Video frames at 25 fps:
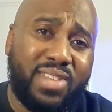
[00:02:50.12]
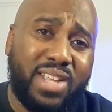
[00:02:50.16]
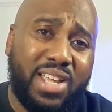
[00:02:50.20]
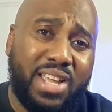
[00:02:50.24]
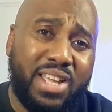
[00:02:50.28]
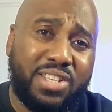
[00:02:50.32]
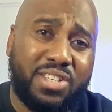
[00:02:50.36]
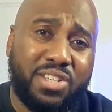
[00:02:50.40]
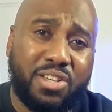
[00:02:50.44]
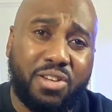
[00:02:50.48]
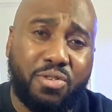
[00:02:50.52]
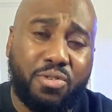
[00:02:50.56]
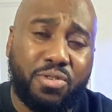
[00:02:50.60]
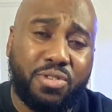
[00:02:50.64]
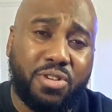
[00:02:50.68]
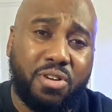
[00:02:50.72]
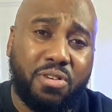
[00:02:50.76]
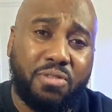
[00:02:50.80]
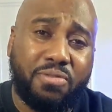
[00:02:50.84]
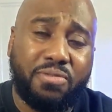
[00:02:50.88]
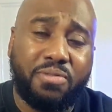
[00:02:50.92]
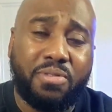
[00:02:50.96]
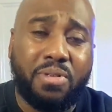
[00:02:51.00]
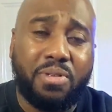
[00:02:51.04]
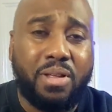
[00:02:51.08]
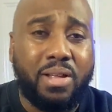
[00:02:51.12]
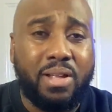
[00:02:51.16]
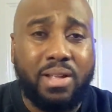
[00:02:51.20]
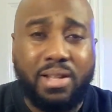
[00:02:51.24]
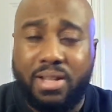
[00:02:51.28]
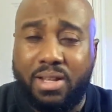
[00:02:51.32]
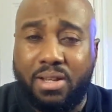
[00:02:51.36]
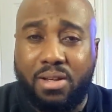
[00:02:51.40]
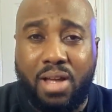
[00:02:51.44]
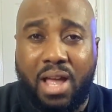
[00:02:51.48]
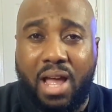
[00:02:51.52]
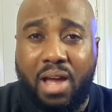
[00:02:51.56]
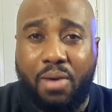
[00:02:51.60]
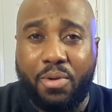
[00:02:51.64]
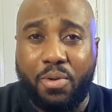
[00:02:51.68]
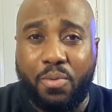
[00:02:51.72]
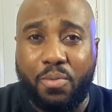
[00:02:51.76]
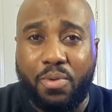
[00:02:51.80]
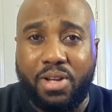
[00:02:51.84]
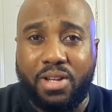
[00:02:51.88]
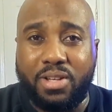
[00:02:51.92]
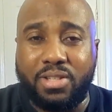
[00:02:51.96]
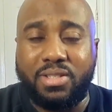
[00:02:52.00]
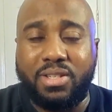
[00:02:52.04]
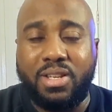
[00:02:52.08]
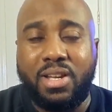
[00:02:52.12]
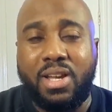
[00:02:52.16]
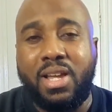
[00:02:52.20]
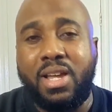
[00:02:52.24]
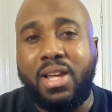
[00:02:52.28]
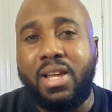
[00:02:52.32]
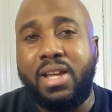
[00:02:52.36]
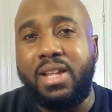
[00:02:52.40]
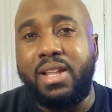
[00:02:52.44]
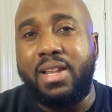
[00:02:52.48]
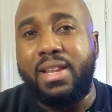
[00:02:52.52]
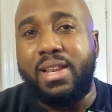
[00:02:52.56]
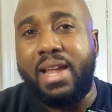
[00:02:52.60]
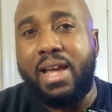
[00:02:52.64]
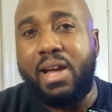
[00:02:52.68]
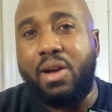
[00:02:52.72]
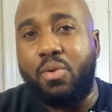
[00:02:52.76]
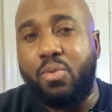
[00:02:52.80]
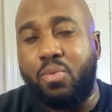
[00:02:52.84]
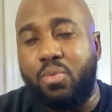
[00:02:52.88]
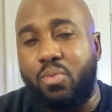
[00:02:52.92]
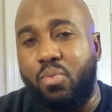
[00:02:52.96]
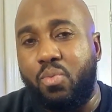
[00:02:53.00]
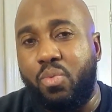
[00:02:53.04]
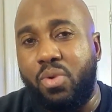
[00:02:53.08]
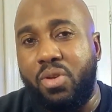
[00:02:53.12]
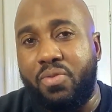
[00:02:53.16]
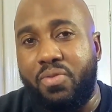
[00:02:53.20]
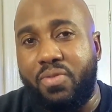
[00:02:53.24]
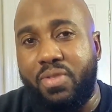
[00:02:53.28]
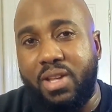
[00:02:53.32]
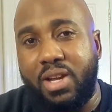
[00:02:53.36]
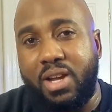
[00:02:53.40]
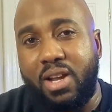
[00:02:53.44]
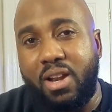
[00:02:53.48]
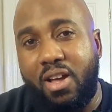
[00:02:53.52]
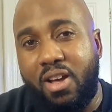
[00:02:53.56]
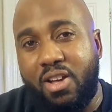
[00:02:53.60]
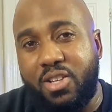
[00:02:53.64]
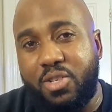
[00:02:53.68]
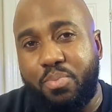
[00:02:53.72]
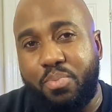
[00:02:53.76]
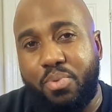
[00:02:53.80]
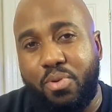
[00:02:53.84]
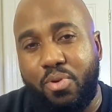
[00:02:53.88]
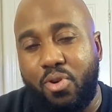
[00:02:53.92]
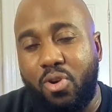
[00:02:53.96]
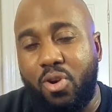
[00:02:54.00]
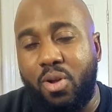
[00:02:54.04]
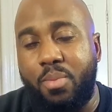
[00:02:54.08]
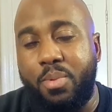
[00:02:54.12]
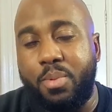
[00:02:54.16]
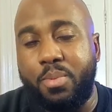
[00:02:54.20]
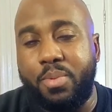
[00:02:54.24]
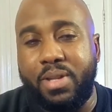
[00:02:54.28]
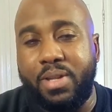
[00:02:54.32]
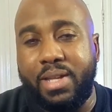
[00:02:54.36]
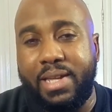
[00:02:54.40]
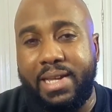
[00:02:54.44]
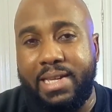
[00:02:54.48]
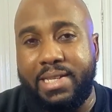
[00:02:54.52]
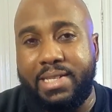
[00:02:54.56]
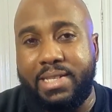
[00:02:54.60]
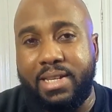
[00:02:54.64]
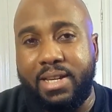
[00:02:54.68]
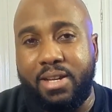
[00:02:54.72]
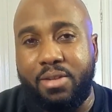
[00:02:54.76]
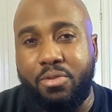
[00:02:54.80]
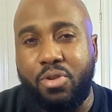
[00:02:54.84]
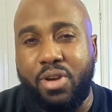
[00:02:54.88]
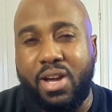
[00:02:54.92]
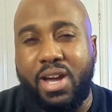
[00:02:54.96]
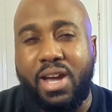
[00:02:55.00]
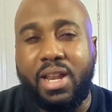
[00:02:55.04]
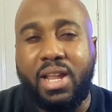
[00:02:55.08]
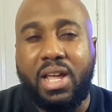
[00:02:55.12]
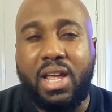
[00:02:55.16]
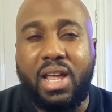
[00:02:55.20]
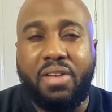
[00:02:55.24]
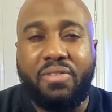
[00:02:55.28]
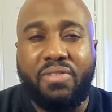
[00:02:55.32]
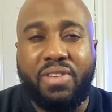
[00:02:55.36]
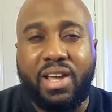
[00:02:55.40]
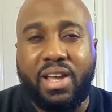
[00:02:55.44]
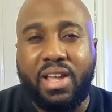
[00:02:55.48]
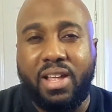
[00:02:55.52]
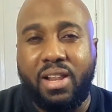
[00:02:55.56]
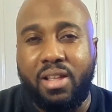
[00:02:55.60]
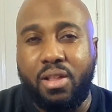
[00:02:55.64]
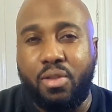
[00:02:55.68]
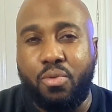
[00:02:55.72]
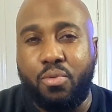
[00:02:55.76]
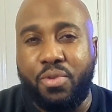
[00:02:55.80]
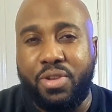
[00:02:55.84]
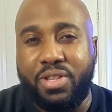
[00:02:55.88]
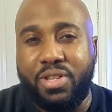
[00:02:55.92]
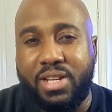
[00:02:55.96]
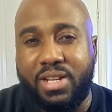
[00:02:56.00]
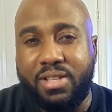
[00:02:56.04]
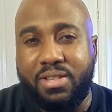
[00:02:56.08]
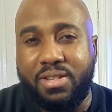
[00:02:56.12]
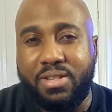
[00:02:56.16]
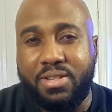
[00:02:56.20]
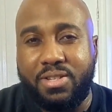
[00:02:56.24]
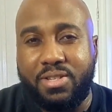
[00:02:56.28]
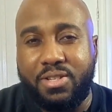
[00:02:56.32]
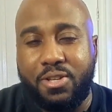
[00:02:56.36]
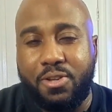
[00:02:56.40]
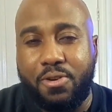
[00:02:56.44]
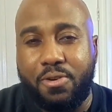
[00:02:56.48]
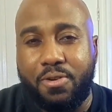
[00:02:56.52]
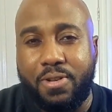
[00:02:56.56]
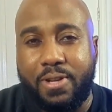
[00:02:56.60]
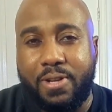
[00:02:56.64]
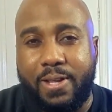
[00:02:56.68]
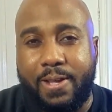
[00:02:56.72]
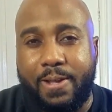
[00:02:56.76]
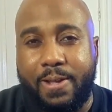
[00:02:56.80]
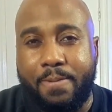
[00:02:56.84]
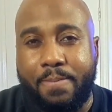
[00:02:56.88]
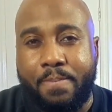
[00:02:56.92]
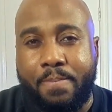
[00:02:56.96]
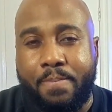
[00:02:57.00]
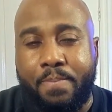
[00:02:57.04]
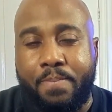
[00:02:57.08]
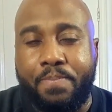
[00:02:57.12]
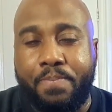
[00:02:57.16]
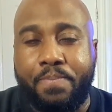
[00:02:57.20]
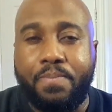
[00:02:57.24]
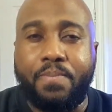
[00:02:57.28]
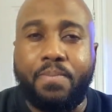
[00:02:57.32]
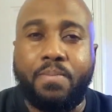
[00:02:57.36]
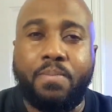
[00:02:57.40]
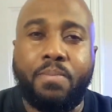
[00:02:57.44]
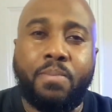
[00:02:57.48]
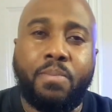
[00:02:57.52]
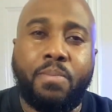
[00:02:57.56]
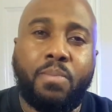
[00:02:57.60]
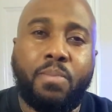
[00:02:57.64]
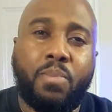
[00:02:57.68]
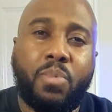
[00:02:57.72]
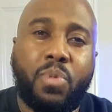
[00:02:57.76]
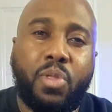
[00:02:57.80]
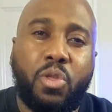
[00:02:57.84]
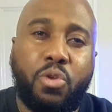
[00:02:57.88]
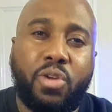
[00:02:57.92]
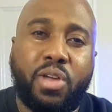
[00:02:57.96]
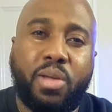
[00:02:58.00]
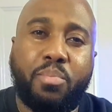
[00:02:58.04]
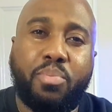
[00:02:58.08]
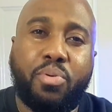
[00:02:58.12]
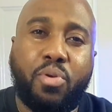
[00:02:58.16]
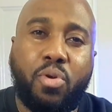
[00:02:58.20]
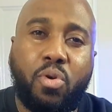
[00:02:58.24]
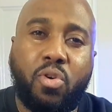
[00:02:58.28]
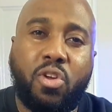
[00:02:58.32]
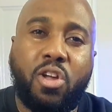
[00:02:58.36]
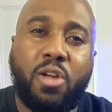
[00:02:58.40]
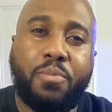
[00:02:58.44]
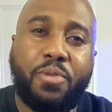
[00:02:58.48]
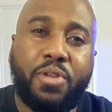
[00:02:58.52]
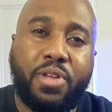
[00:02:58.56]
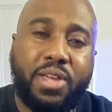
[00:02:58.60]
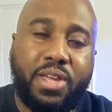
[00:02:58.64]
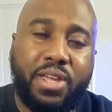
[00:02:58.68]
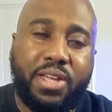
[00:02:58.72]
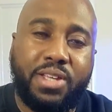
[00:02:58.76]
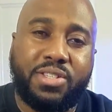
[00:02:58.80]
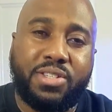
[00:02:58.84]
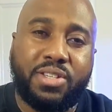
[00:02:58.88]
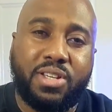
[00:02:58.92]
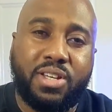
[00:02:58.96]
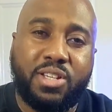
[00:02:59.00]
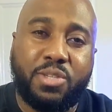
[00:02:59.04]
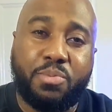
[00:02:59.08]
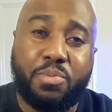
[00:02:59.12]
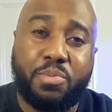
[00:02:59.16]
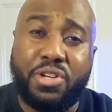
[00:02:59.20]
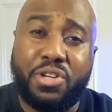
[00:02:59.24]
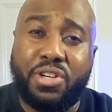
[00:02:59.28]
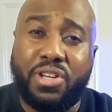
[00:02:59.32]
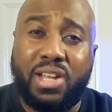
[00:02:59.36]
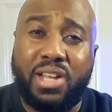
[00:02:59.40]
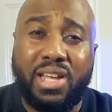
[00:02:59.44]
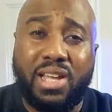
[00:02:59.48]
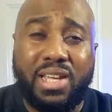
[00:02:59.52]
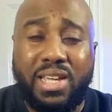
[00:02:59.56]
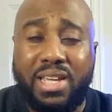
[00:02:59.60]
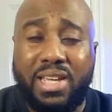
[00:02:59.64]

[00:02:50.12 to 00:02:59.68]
heater goes off. How it works. Now, with the glass programmable heater, you kind of have like a little redundancy on there. You can program your heater, especially like